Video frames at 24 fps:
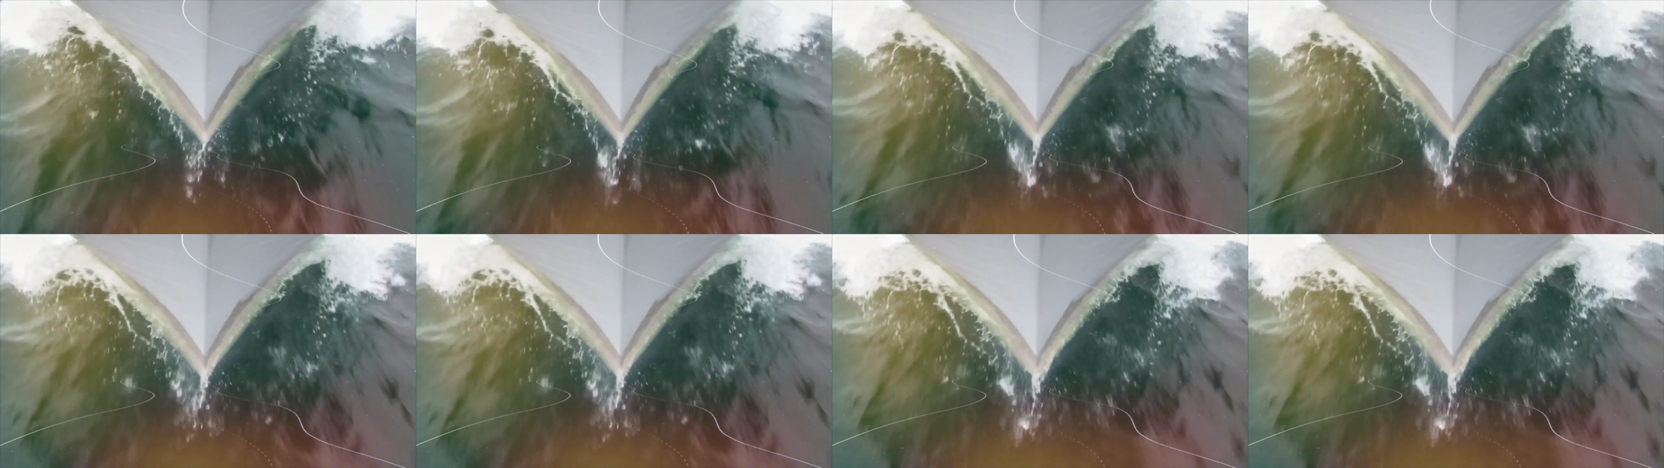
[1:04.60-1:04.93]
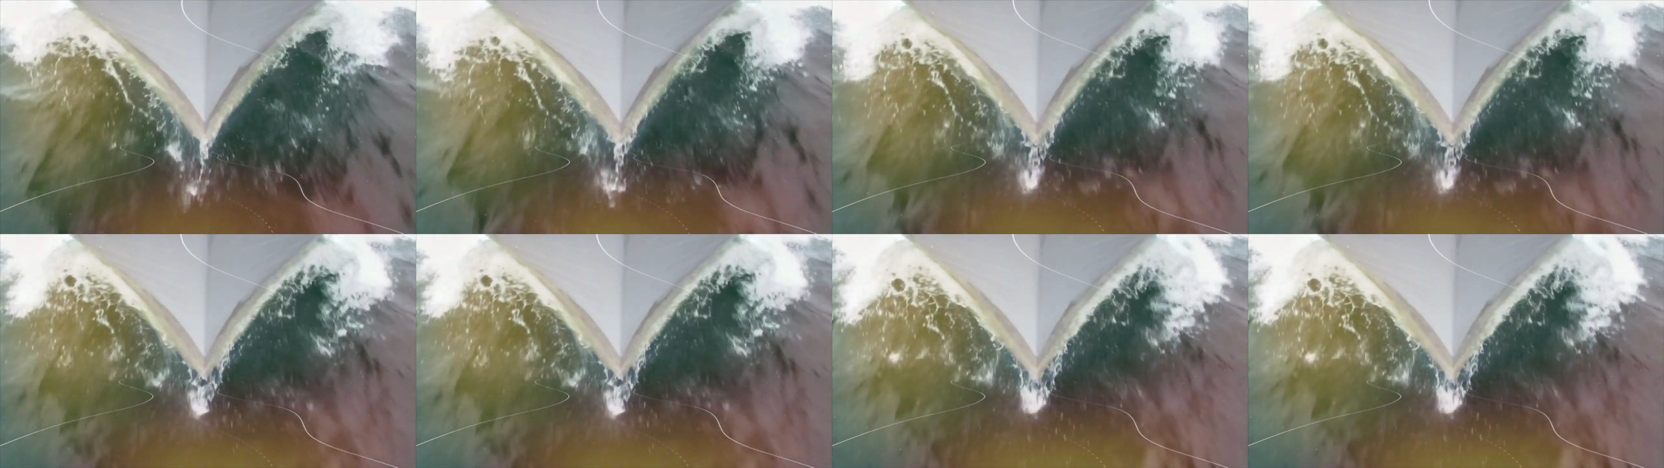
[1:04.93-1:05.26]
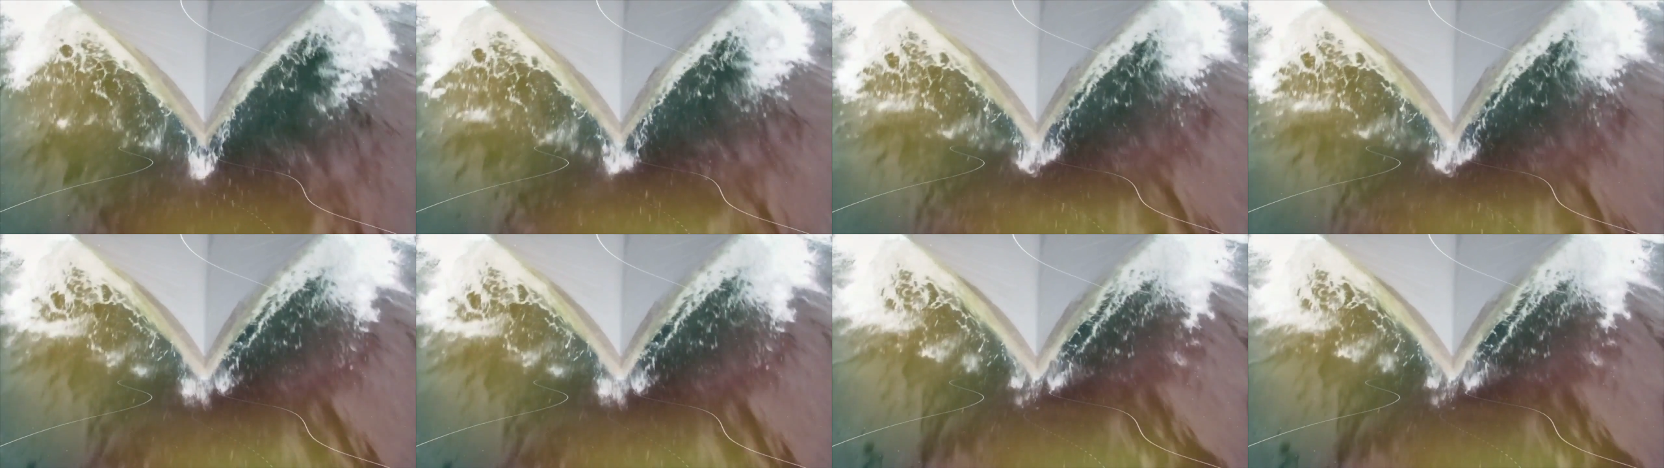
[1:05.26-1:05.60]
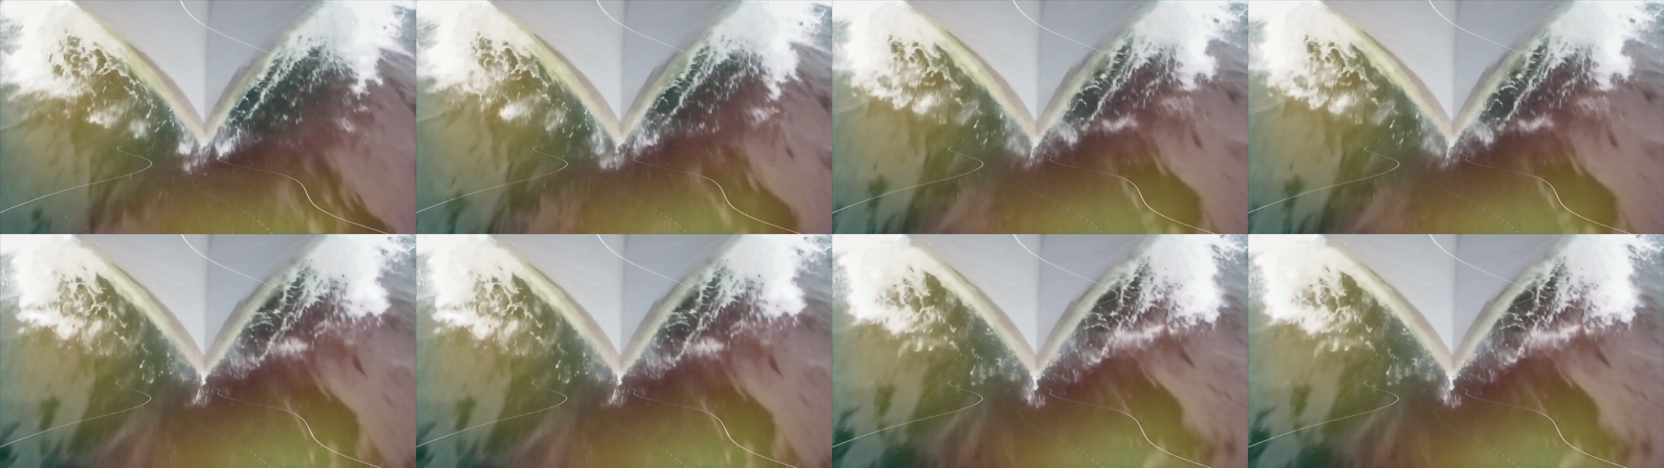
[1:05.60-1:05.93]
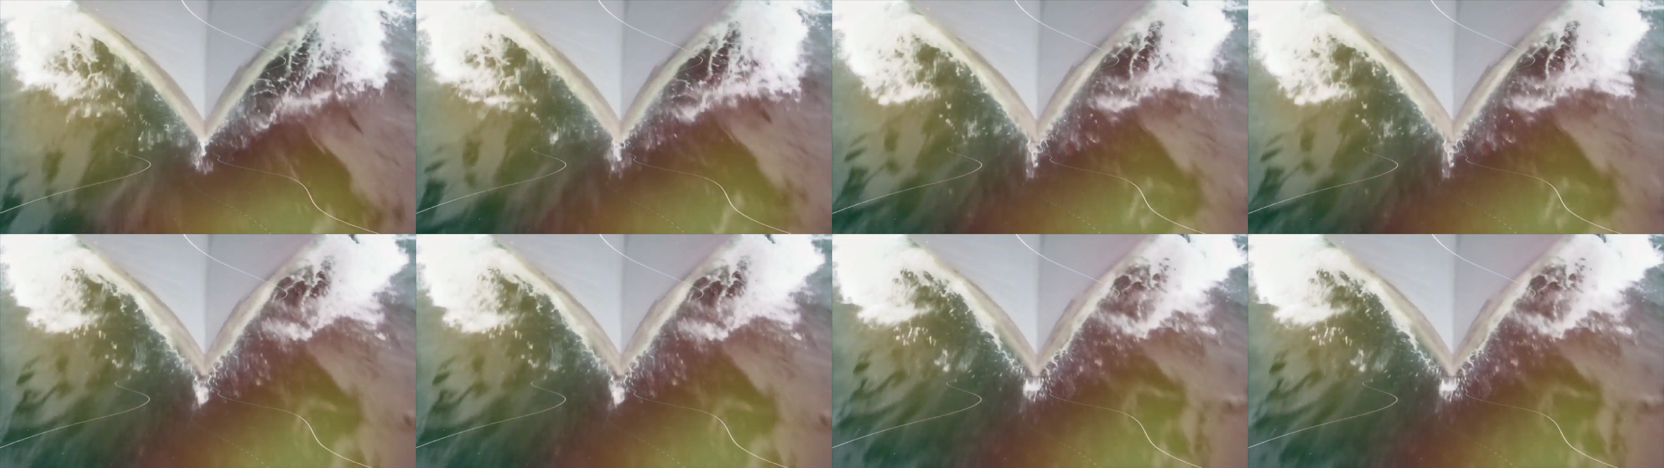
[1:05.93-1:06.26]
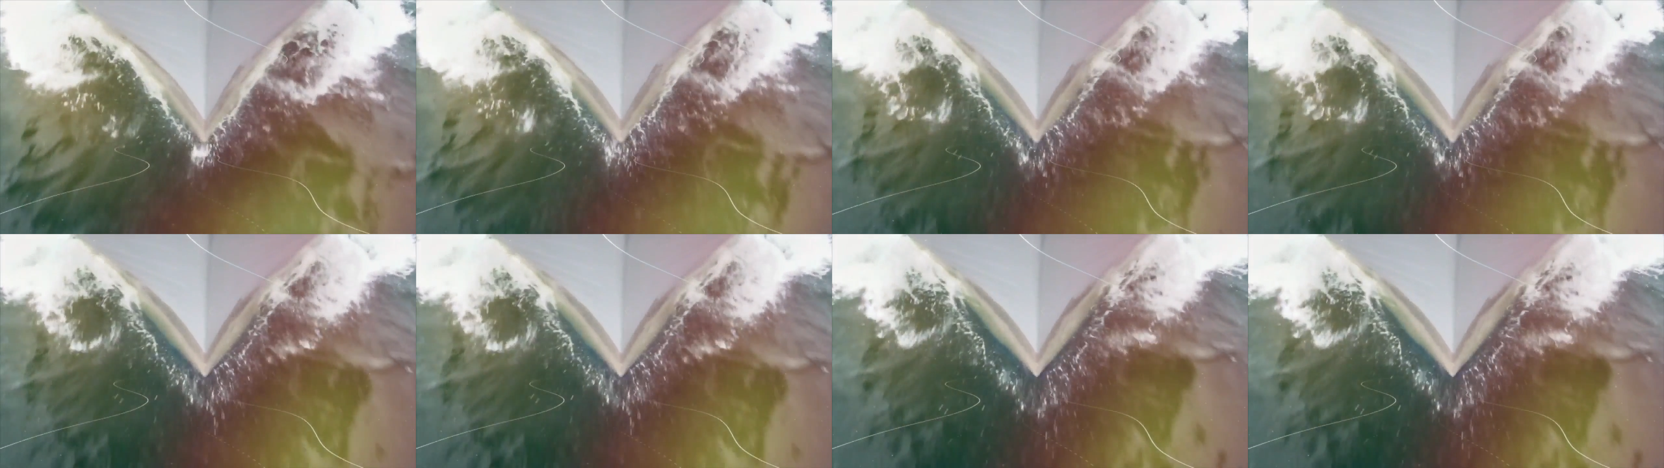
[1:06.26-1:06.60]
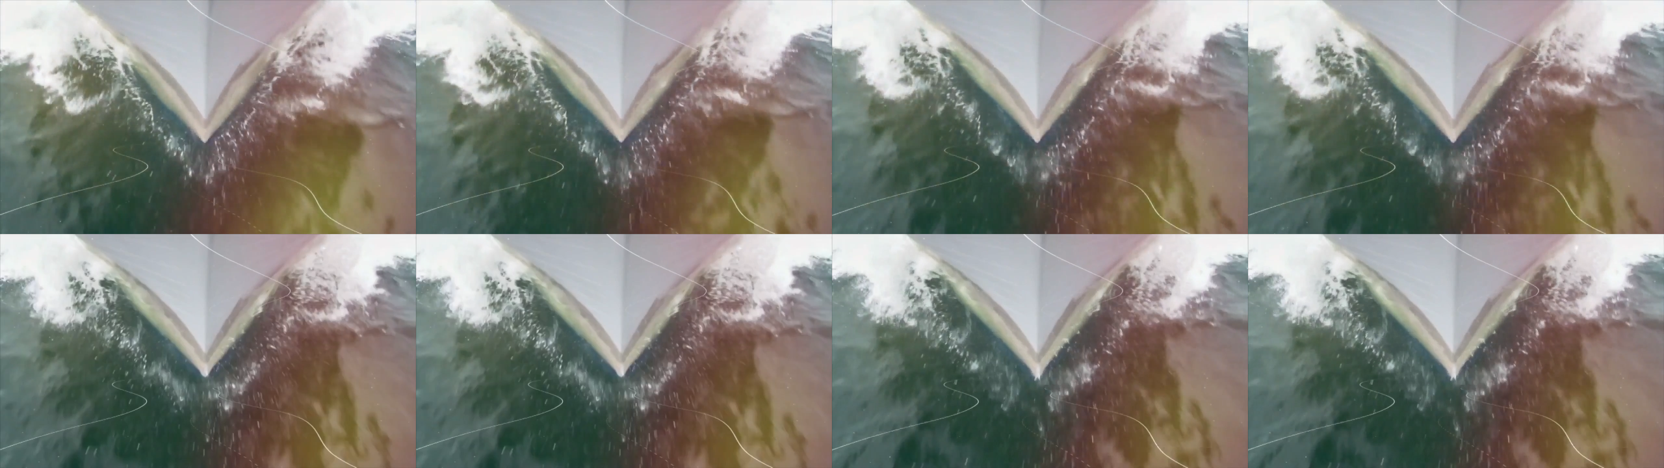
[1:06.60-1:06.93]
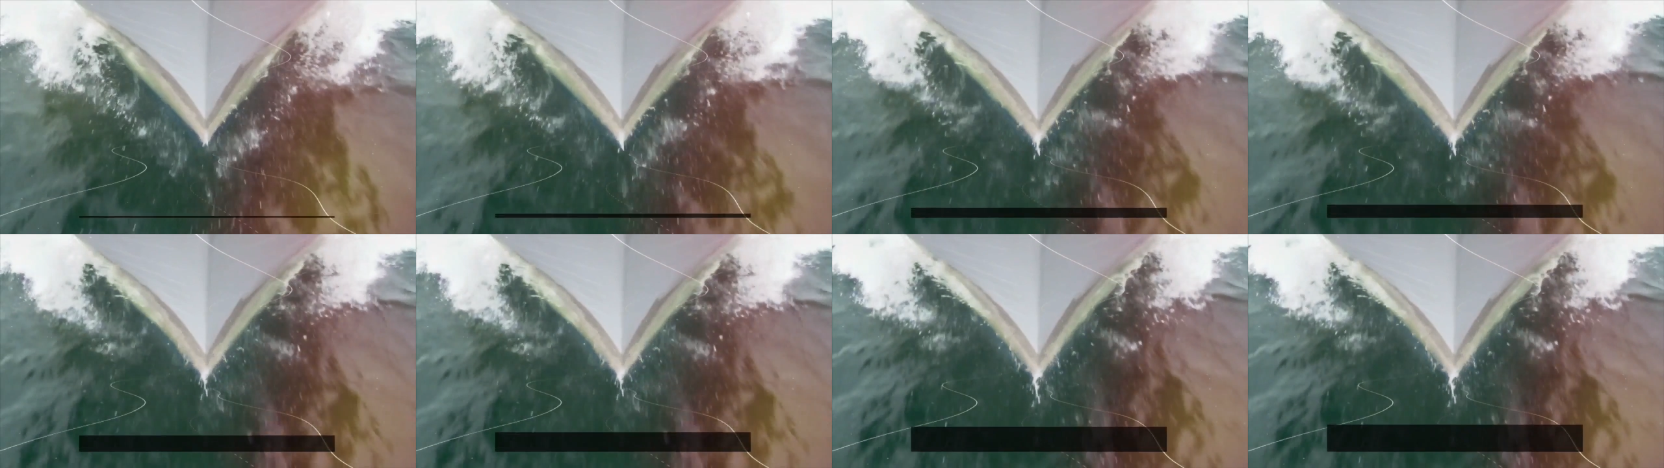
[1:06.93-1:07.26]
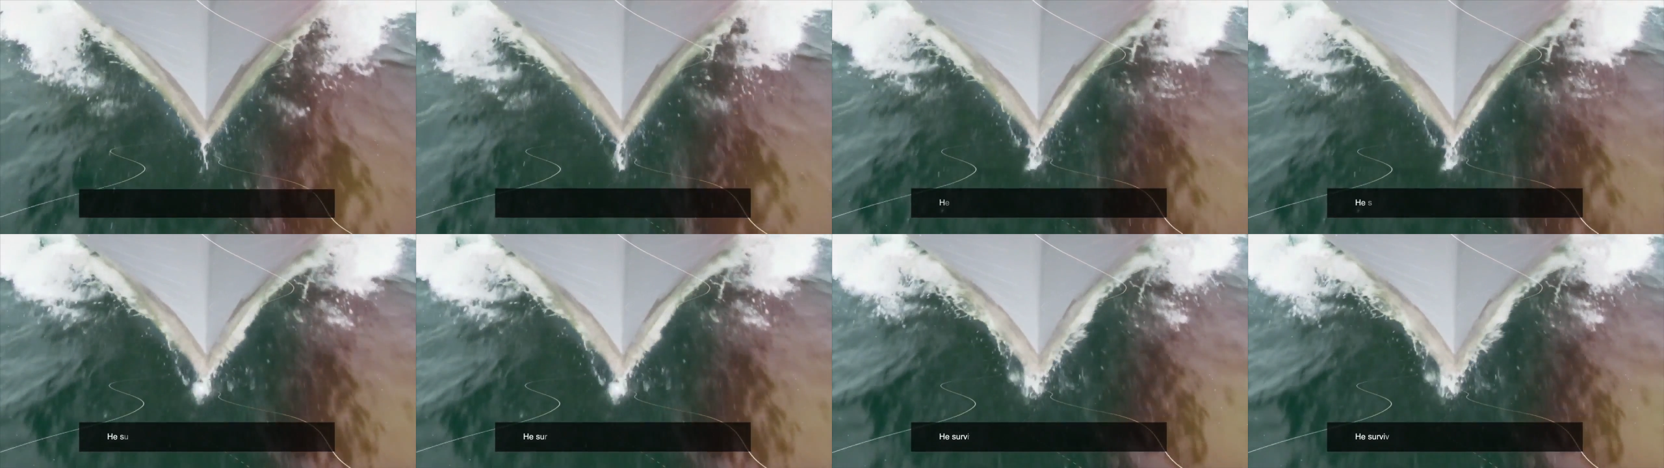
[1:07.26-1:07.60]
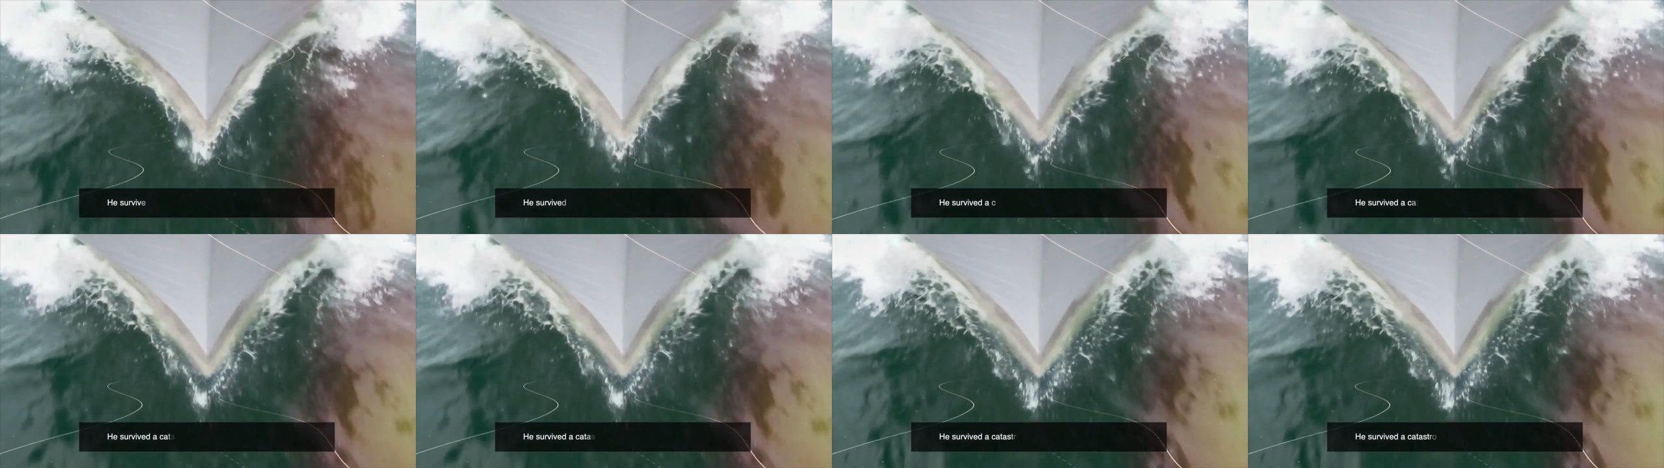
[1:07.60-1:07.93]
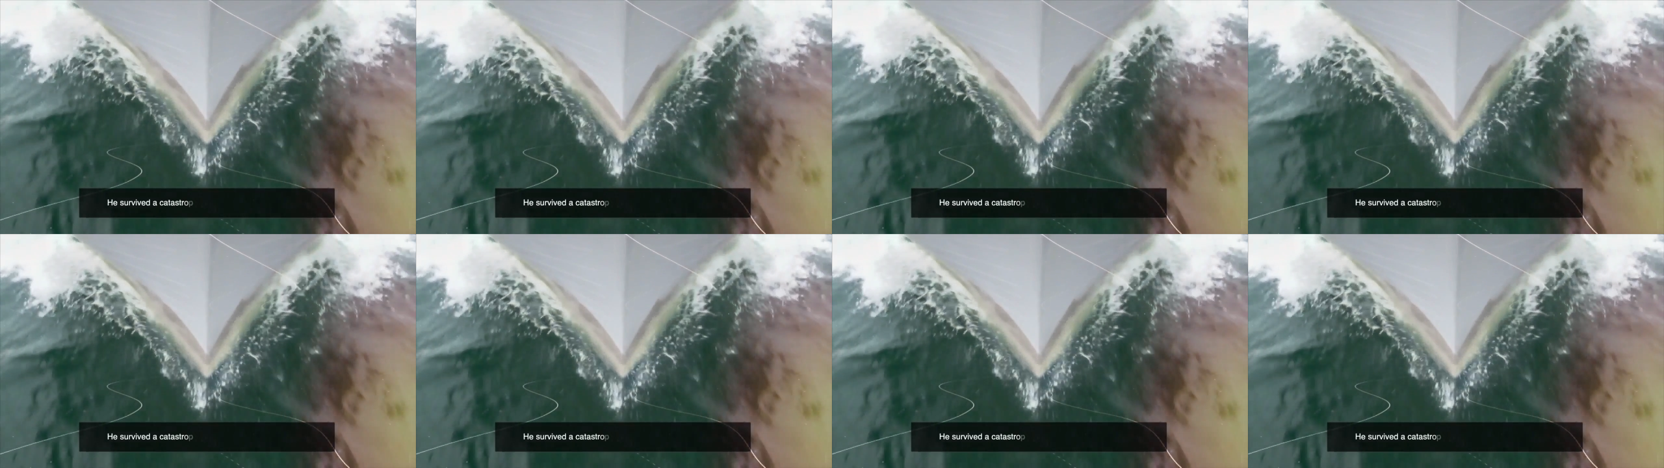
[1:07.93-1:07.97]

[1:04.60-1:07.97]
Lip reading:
No face is visible, so there are no lips to read.